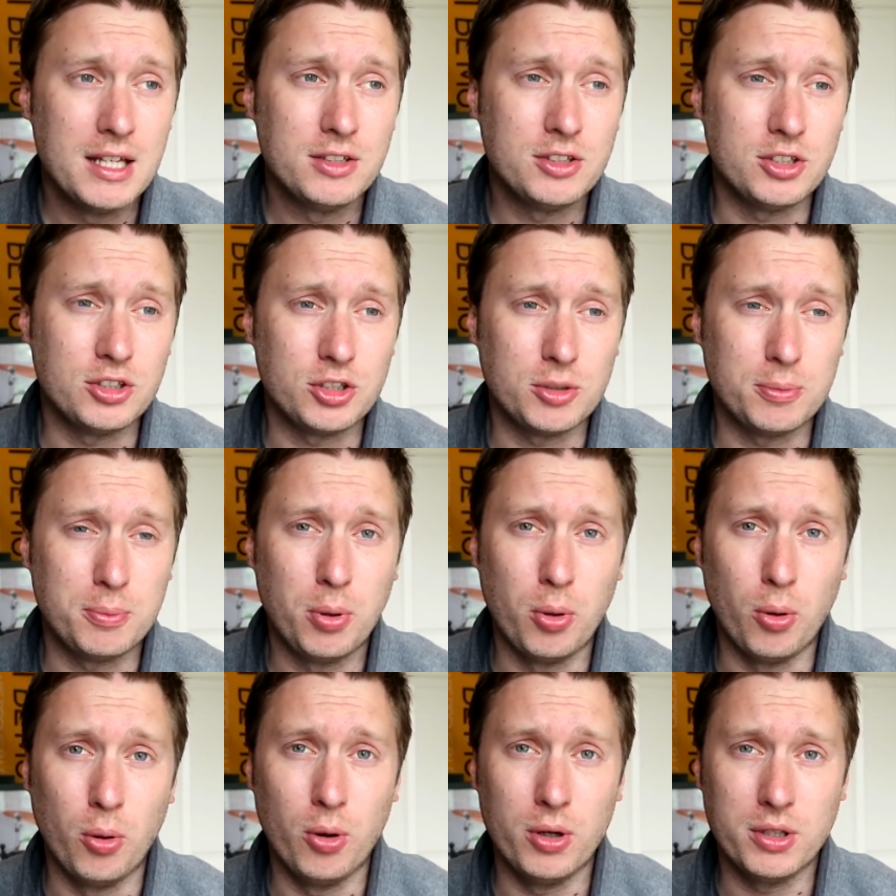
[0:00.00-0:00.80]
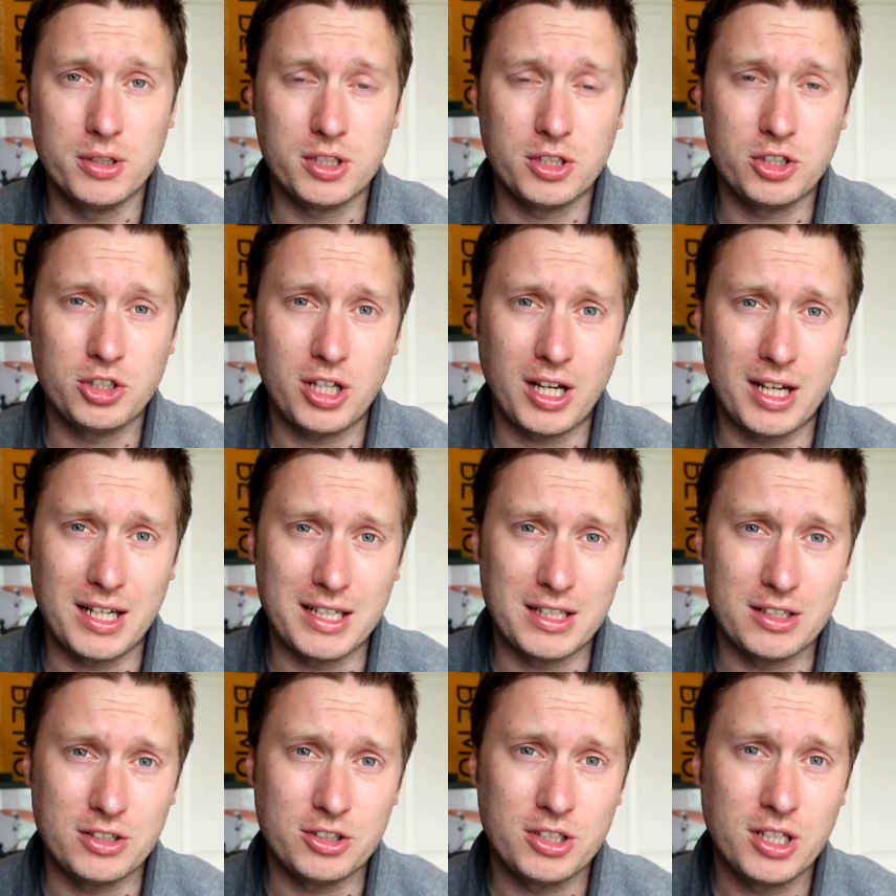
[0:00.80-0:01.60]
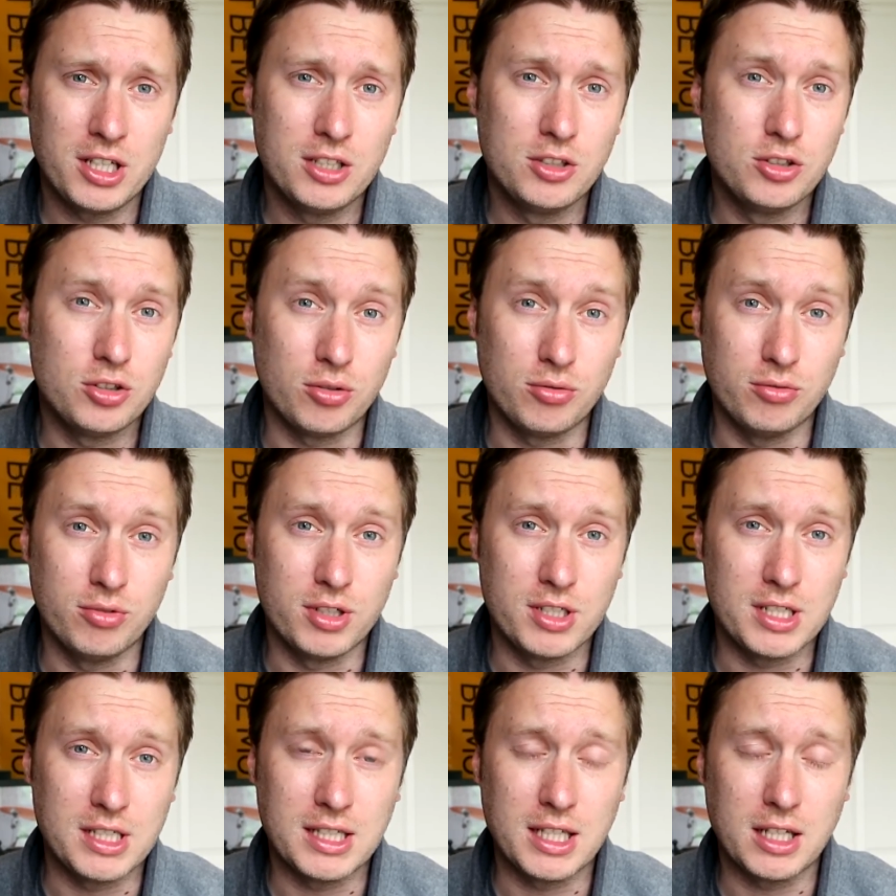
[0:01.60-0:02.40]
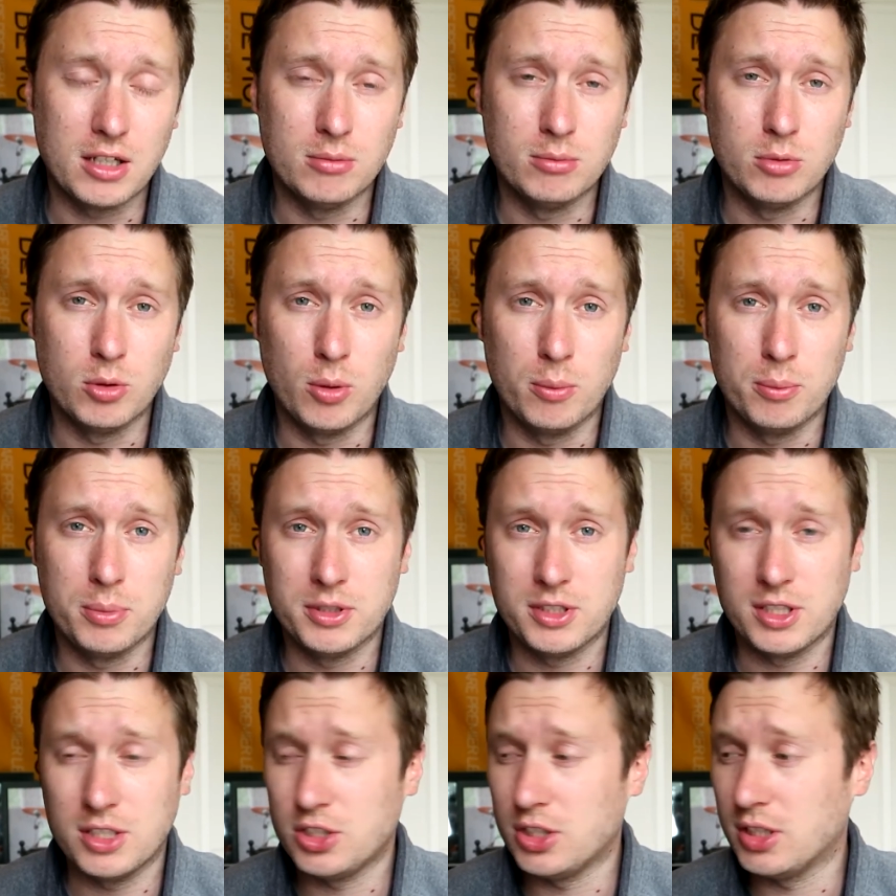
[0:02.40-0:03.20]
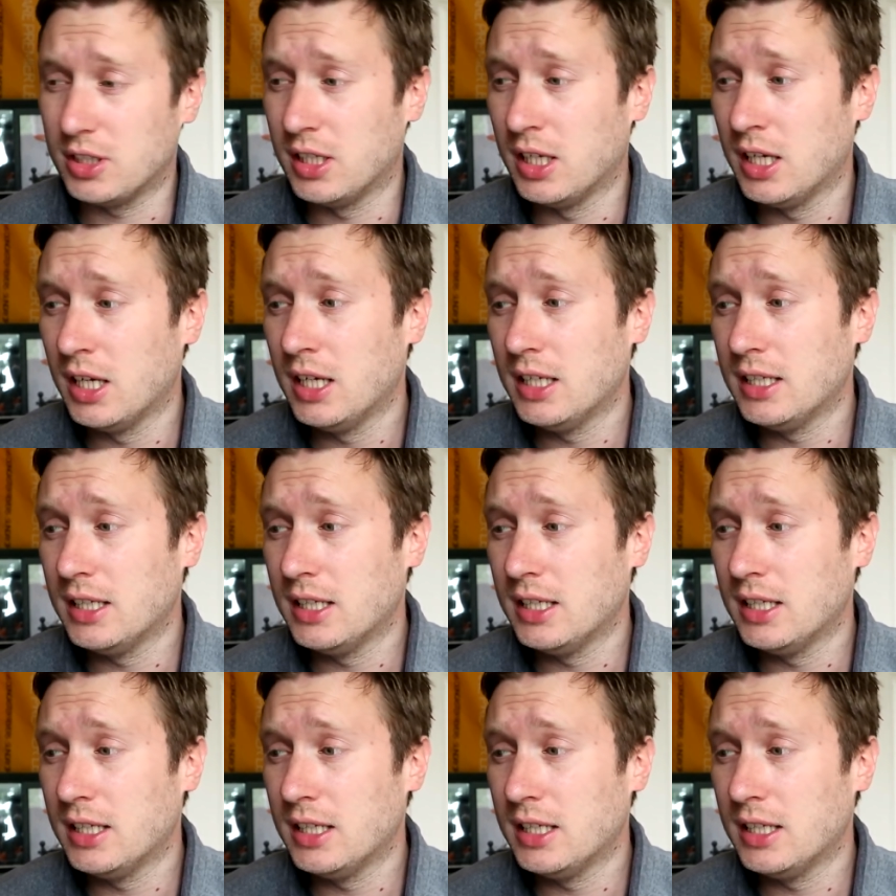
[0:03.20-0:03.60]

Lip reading: to support and to challenge John Ruddy in that number one position.